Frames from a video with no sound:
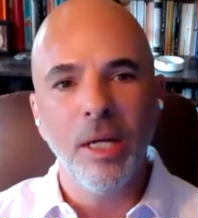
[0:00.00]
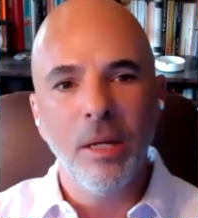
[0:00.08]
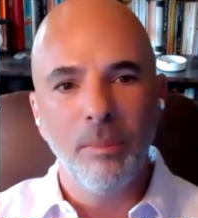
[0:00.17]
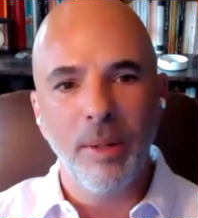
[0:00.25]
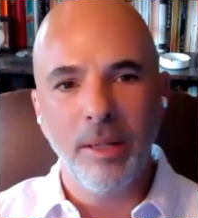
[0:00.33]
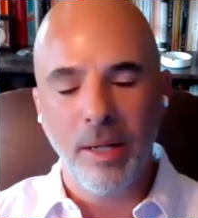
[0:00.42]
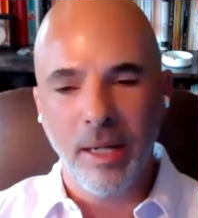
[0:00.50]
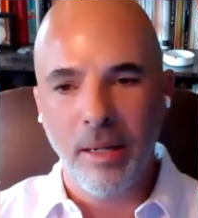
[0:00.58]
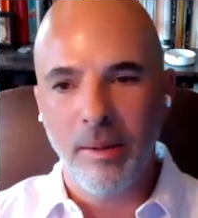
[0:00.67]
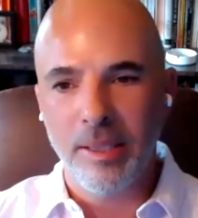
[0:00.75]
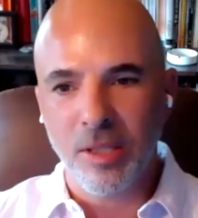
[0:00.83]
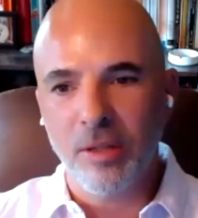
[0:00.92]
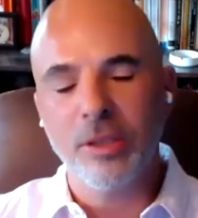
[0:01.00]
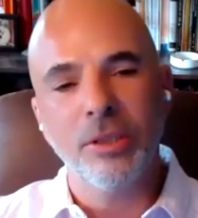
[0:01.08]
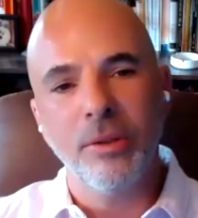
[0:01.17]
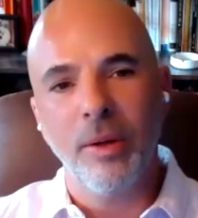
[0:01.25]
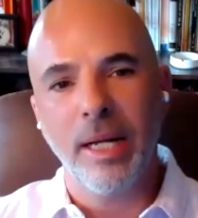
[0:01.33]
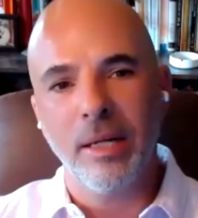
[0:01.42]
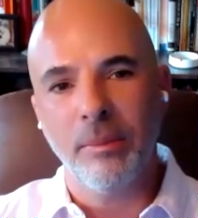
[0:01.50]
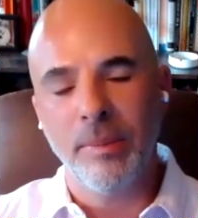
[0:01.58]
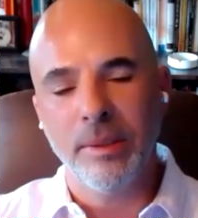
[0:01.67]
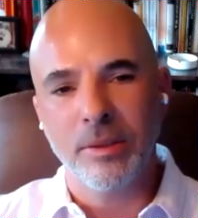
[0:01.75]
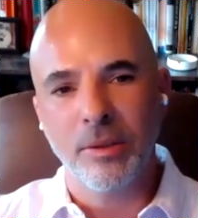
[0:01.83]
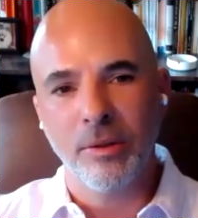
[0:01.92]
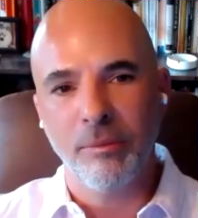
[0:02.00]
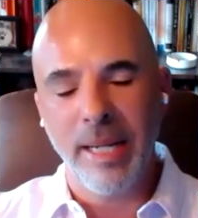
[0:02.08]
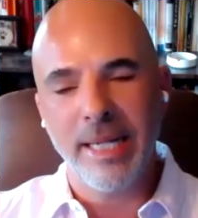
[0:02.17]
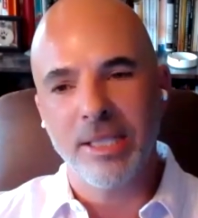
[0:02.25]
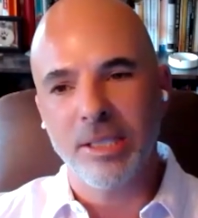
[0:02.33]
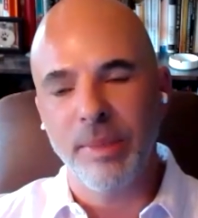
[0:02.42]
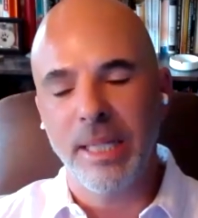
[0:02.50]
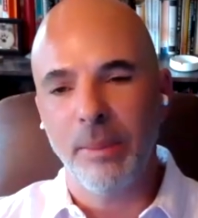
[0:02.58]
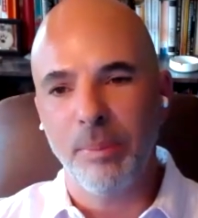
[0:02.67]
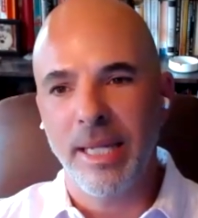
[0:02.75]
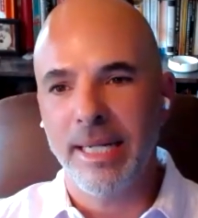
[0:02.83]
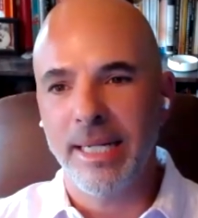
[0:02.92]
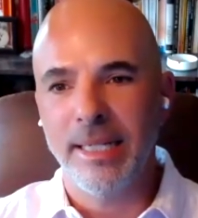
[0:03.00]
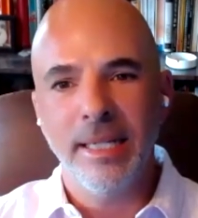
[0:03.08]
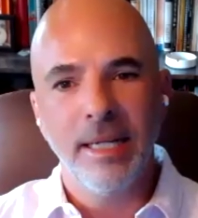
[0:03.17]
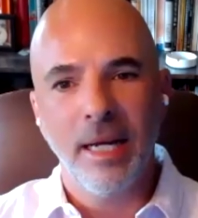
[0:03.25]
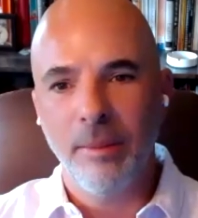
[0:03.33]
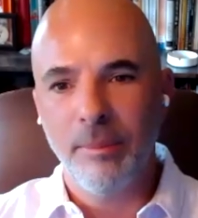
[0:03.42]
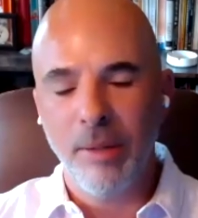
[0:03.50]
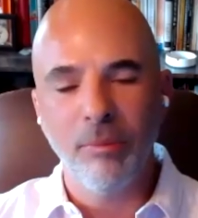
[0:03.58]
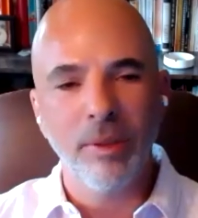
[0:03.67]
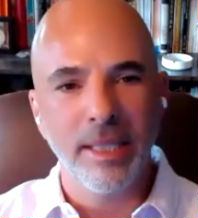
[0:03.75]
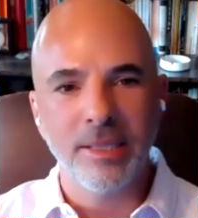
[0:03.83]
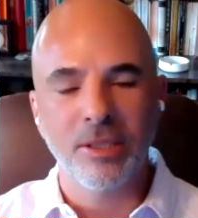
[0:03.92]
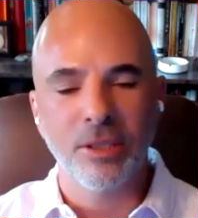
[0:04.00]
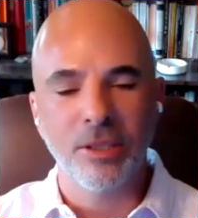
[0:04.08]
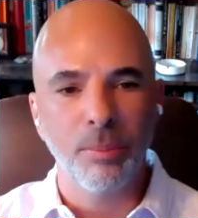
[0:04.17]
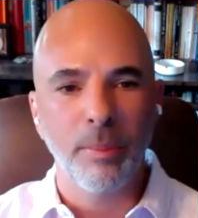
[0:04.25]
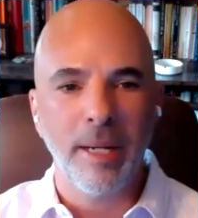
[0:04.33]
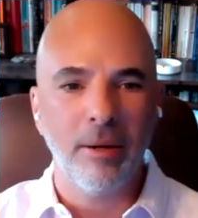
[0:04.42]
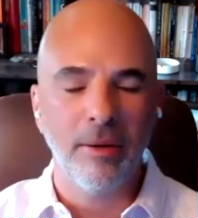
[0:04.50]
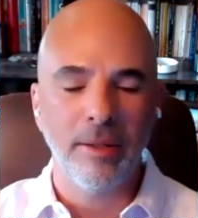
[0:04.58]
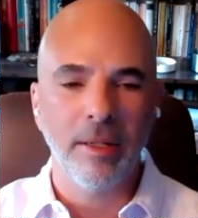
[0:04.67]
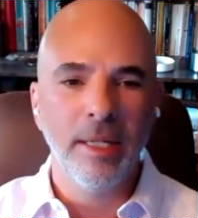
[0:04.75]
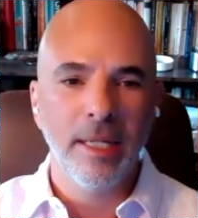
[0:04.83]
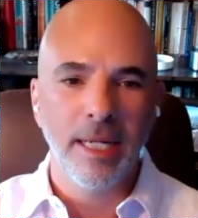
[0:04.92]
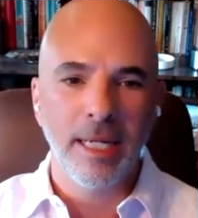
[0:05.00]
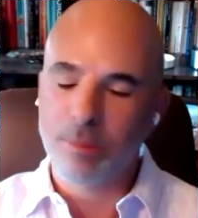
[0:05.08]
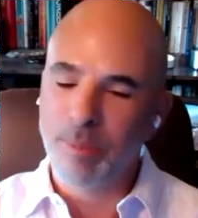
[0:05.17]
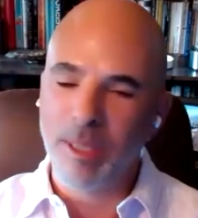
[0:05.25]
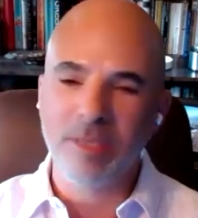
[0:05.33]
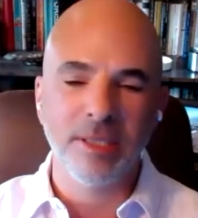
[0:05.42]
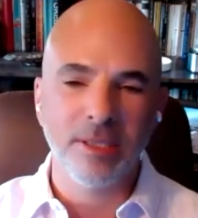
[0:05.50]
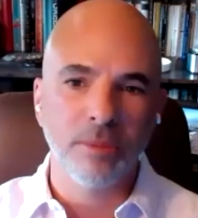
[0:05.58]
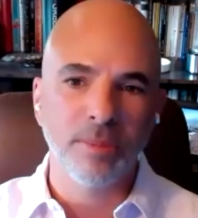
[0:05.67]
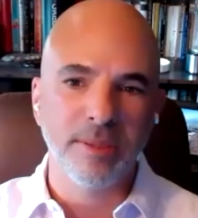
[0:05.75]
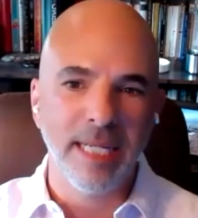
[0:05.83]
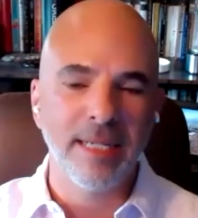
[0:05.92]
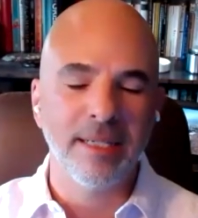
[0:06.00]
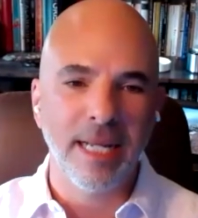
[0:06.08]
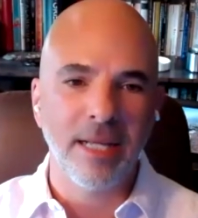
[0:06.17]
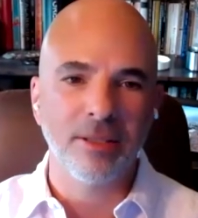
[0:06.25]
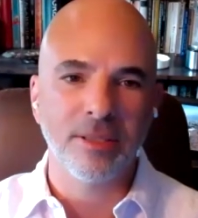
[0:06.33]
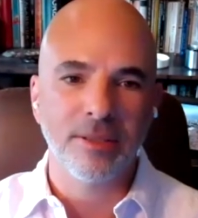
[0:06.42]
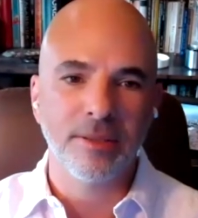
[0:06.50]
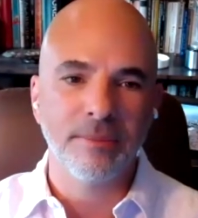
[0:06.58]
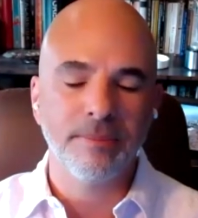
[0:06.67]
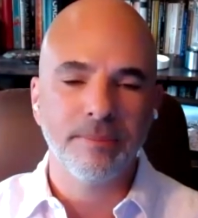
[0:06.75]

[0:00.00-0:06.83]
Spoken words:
But as long as you know how to sort of manage and manipulate it, it really is a superpower, especially in terms of data analysis.